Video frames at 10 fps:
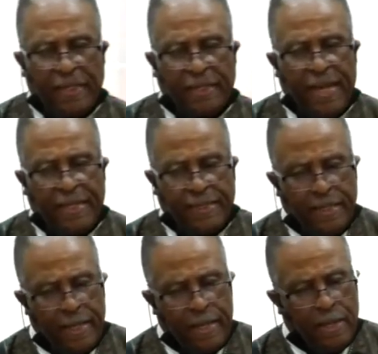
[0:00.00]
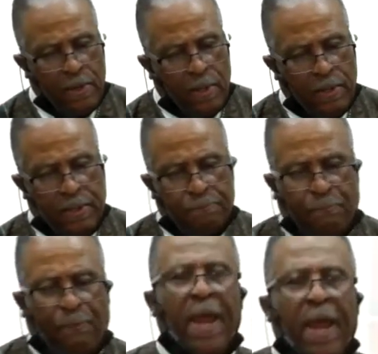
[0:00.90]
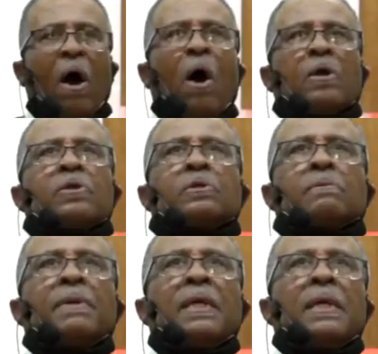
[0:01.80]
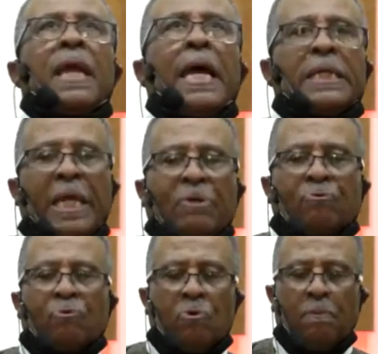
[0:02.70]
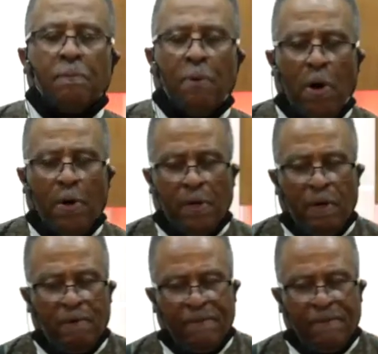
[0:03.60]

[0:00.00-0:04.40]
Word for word: That uh, prayer ought to be an integral part of